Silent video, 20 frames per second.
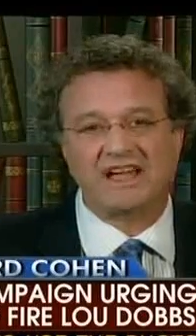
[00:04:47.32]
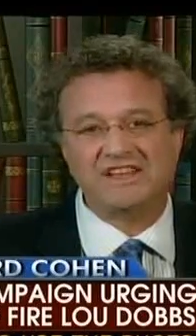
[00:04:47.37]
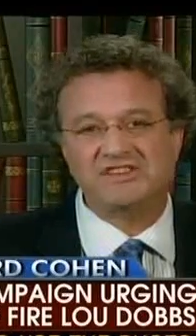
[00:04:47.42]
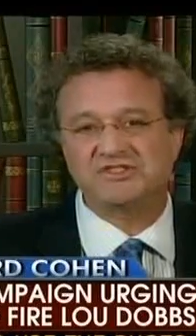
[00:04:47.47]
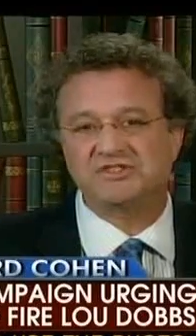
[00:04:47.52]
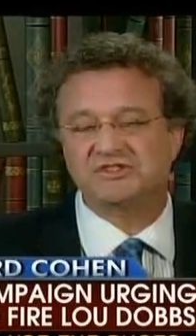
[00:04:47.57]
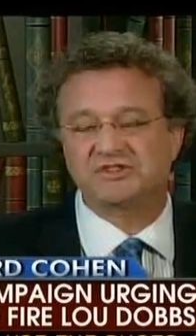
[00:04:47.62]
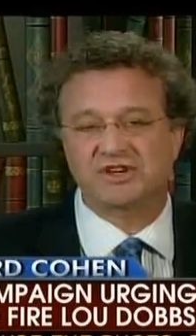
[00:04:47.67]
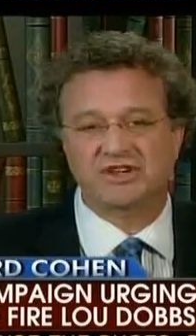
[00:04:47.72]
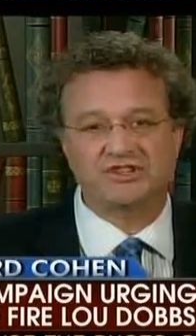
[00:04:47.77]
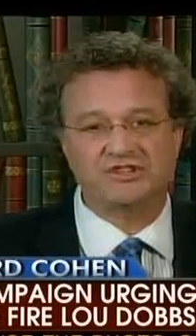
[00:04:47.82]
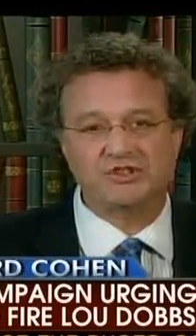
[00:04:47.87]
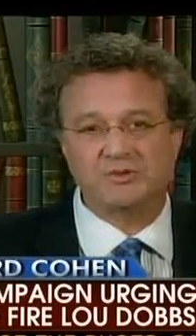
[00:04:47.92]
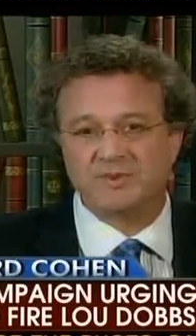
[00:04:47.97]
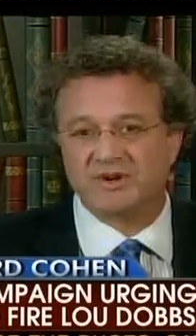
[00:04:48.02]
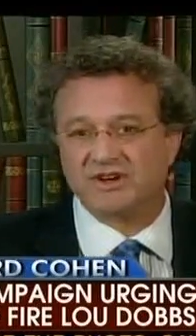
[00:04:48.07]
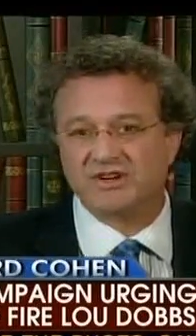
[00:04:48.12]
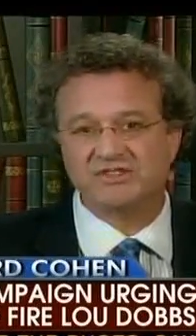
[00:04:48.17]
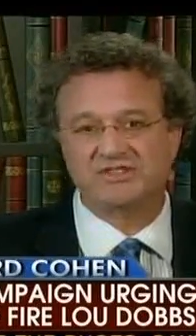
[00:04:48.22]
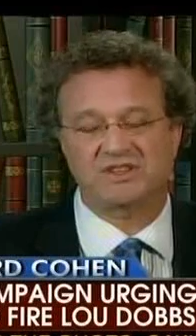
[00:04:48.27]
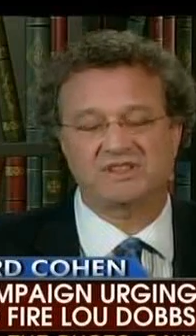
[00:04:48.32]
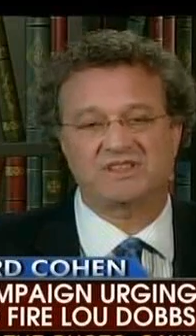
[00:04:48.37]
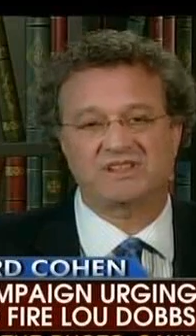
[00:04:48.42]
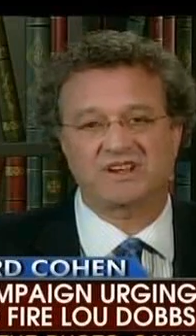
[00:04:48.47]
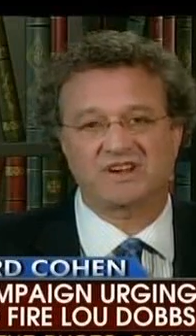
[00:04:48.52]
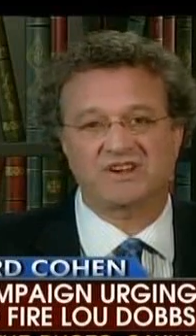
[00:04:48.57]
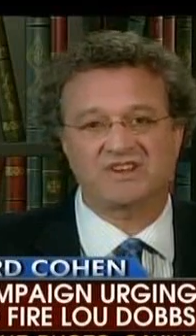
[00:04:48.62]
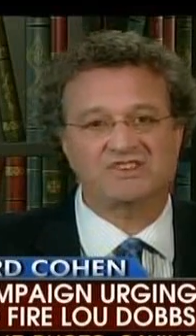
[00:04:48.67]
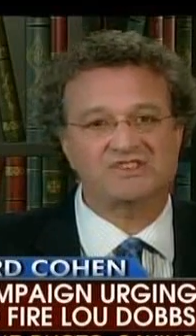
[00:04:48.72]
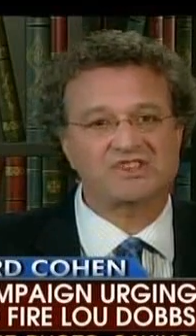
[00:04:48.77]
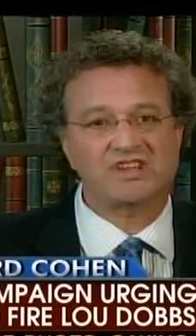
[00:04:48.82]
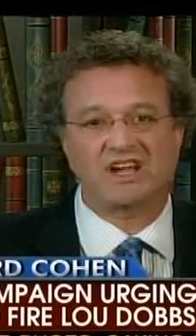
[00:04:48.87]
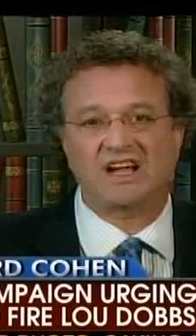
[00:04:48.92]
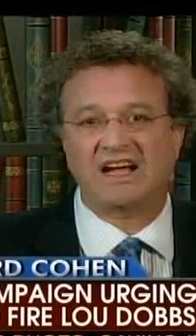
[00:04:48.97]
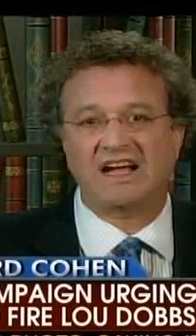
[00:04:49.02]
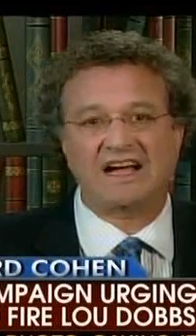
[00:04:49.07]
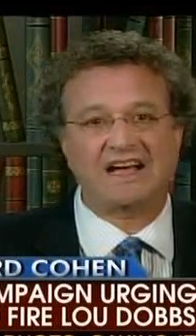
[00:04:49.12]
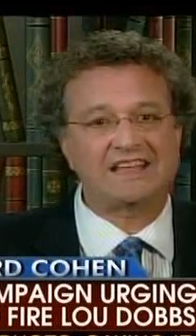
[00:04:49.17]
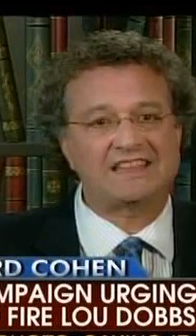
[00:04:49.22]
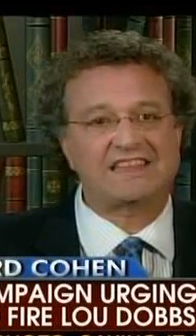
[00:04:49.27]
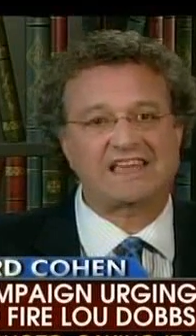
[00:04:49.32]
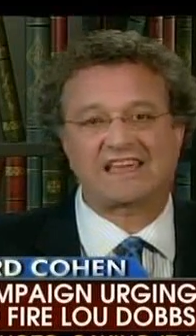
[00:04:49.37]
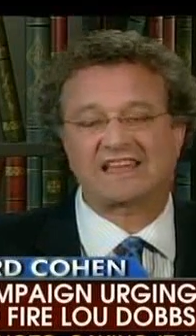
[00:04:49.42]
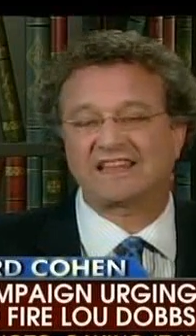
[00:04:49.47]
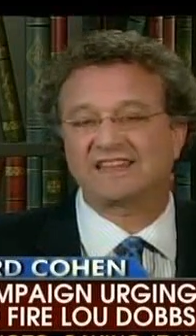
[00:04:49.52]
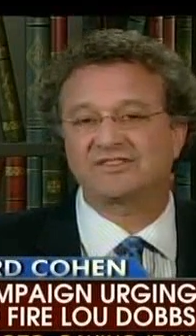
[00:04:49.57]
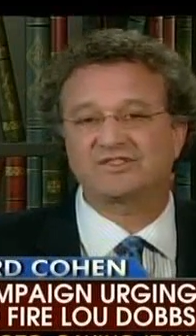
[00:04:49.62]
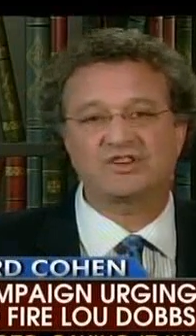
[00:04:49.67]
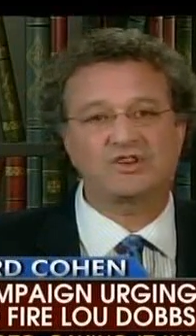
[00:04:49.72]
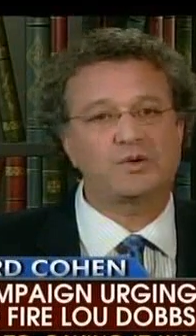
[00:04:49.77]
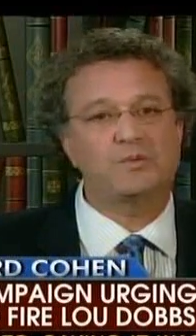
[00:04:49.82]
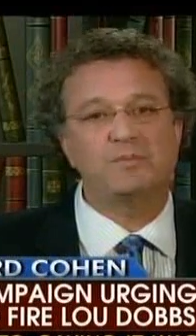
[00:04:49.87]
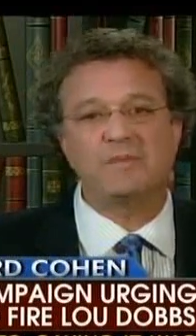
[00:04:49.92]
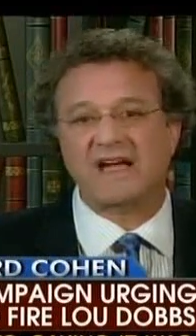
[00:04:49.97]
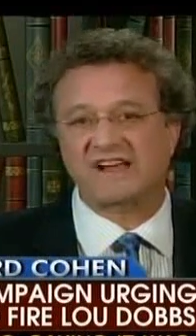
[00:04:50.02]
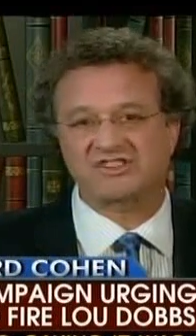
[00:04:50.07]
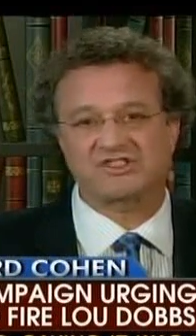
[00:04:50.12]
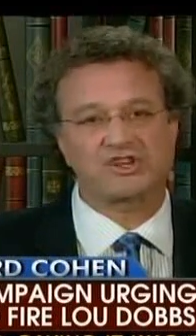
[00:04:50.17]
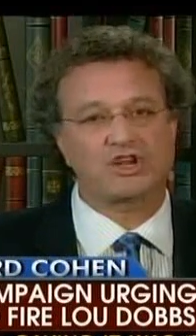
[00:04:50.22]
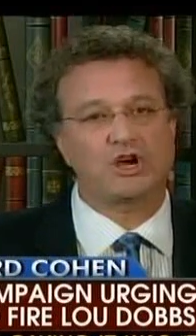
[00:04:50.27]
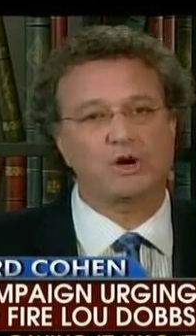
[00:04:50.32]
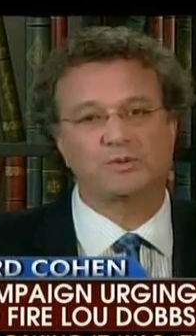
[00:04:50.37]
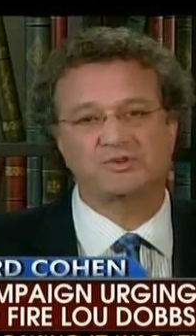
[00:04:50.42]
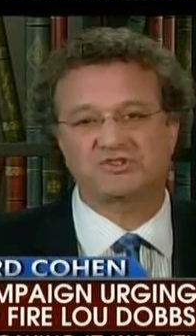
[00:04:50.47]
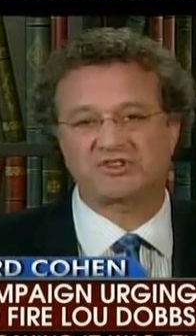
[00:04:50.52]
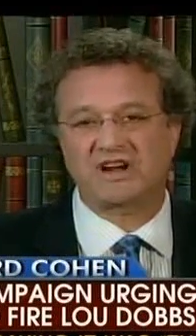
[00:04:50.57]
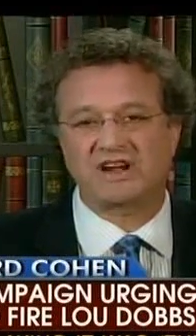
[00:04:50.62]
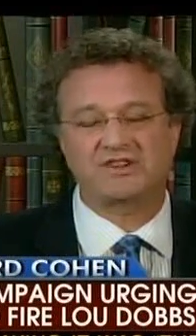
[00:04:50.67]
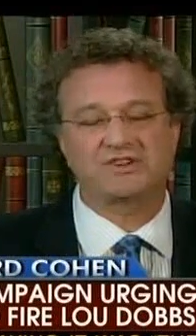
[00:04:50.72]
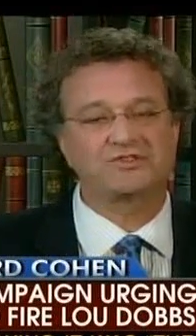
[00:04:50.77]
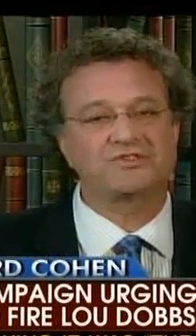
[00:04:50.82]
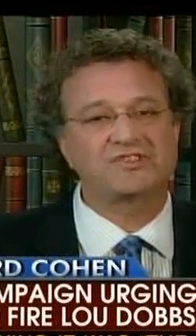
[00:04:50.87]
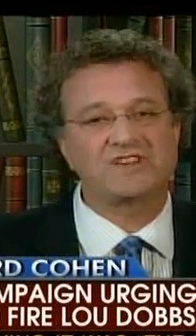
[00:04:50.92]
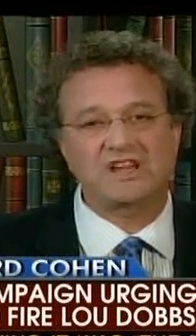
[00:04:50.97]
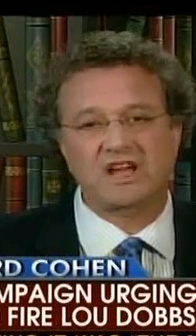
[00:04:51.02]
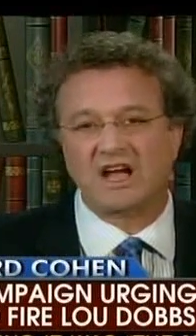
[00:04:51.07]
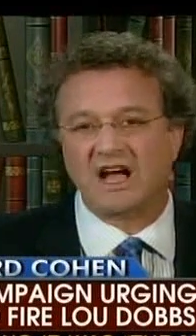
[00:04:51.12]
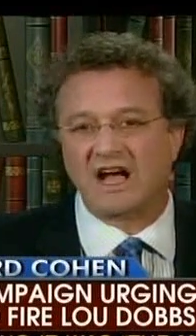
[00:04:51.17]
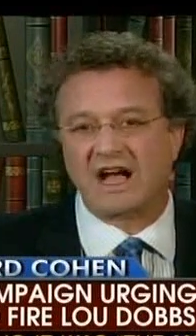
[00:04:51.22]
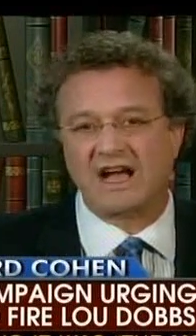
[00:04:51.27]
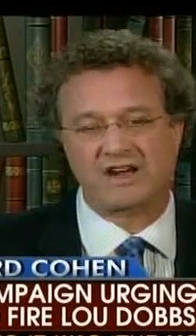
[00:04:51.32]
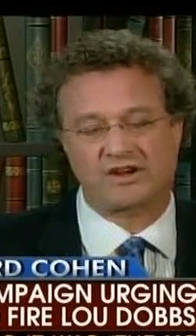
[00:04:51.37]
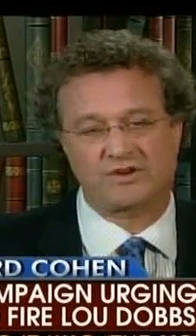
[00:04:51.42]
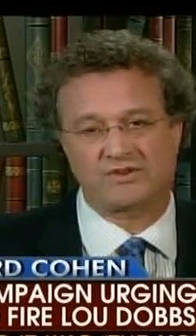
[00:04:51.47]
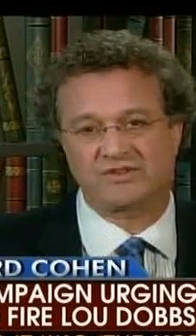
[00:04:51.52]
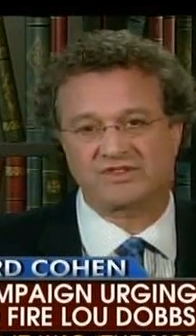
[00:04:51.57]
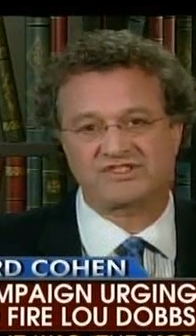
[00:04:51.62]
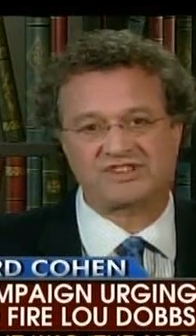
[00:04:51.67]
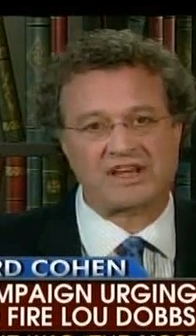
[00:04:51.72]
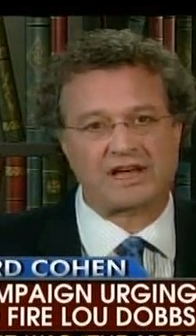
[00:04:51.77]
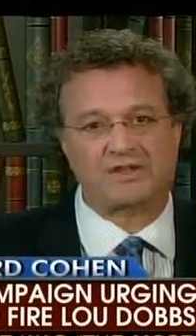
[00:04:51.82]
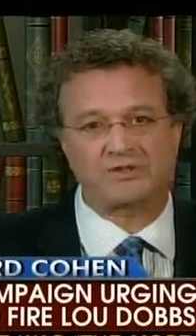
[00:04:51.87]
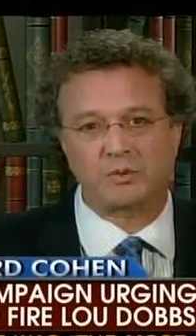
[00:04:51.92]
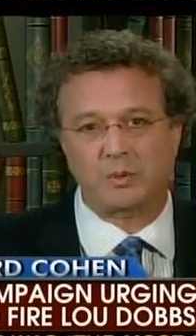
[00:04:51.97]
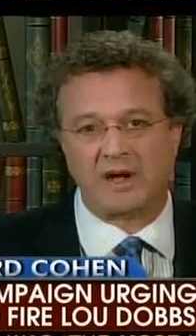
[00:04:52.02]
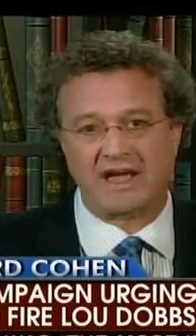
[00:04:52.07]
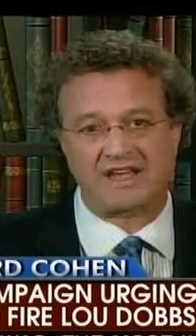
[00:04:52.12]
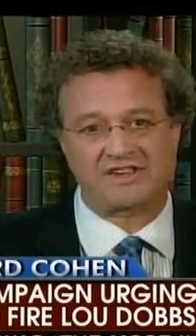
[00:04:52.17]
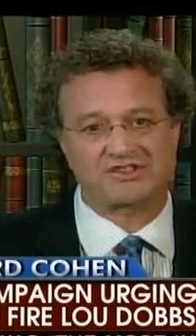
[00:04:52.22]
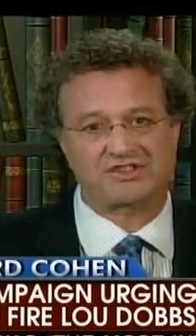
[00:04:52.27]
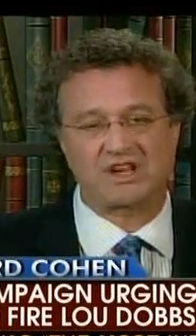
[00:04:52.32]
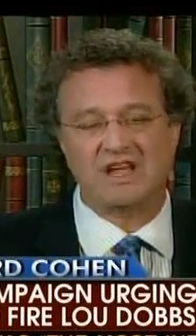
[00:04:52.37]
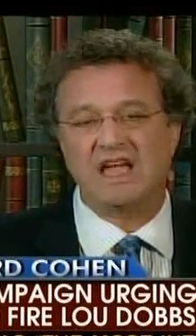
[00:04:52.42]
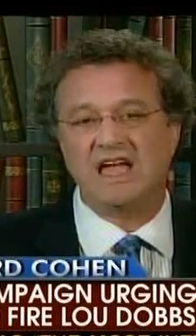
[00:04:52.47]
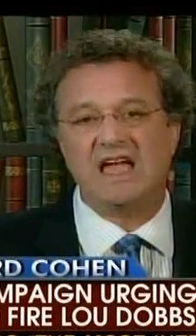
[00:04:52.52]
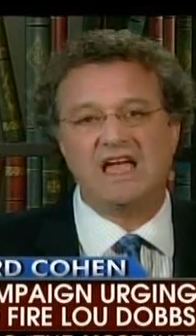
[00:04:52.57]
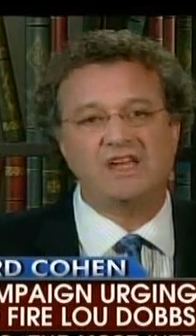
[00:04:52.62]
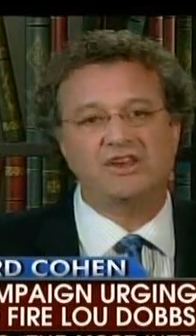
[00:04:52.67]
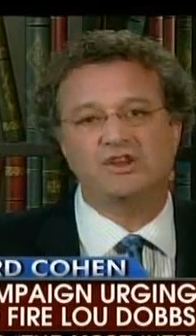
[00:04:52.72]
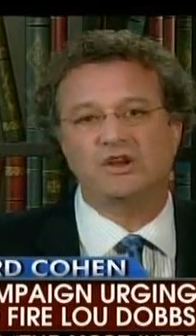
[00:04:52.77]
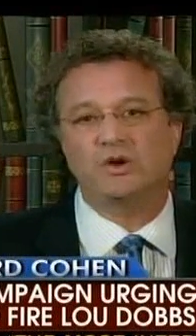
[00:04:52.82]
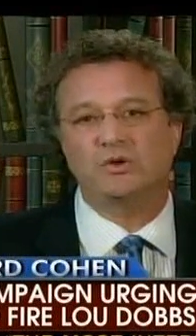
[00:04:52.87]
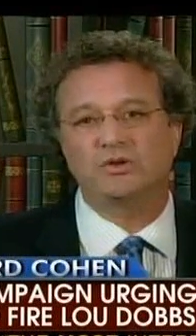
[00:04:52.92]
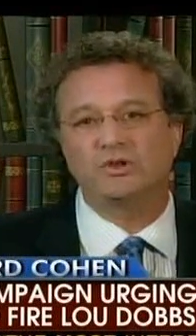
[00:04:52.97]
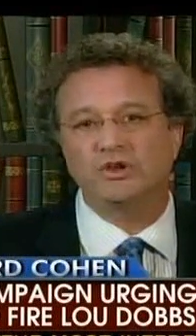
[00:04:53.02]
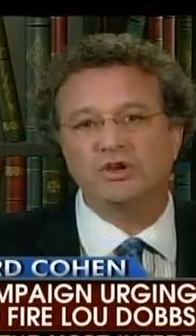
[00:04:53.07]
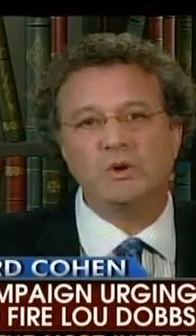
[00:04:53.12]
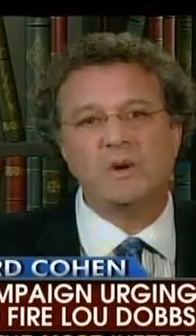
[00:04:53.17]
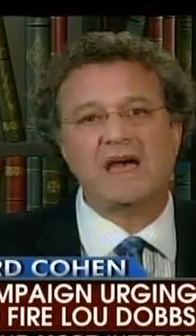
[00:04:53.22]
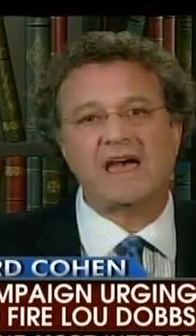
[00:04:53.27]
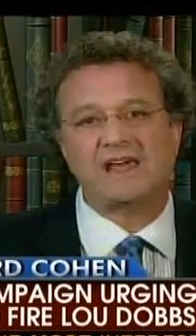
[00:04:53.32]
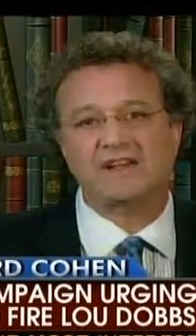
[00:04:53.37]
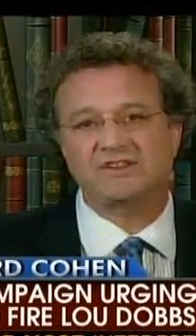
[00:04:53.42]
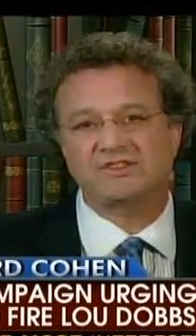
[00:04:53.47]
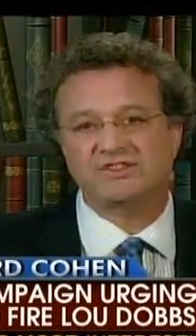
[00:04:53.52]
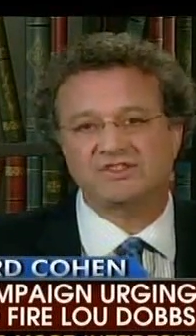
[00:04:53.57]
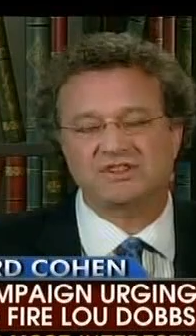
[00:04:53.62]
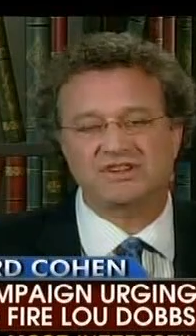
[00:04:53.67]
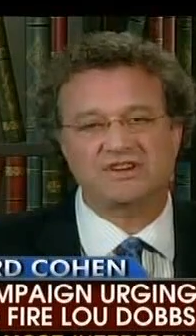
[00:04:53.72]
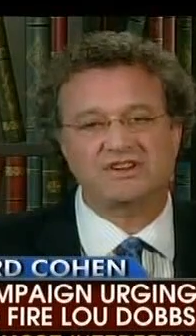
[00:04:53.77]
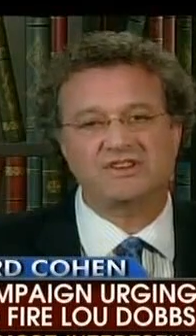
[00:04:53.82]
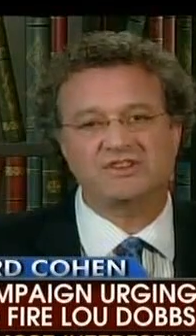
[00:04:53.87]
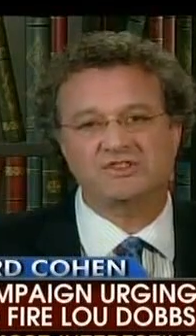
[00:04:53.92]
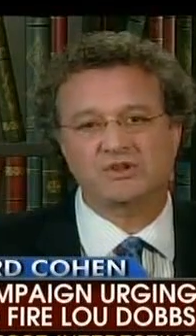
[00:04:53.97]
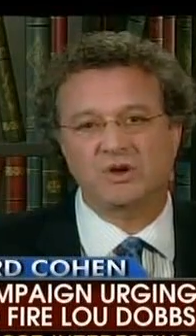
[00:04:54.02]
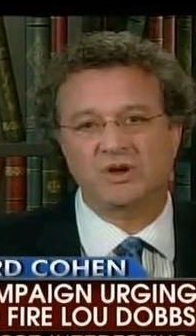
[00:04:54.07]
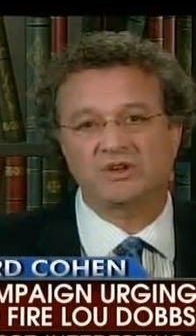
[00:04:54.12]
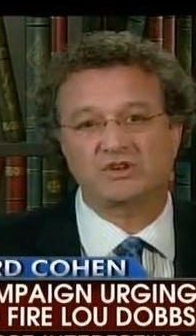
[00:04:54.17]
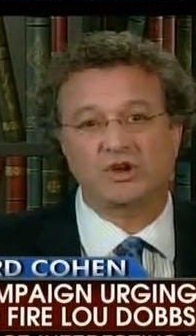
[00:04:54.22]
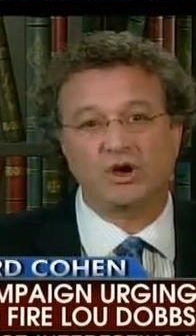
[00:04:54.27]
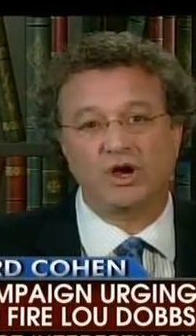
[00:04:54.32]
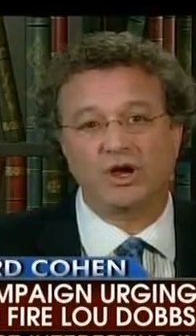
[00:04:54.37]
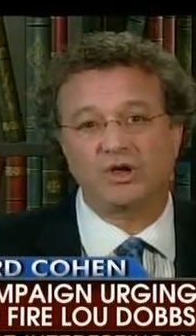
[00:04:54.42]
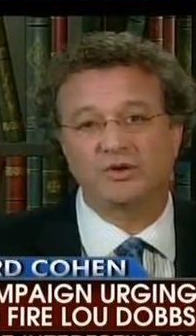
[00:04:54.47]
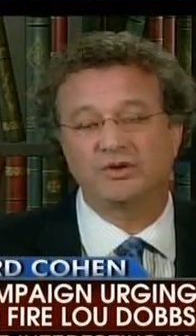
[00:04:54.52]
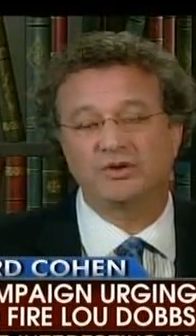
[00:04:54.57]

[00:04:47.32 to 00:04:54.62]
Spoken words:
license to conspiracy theories that Mexico was trying to reconquer the Southwest. Lou had his theories on called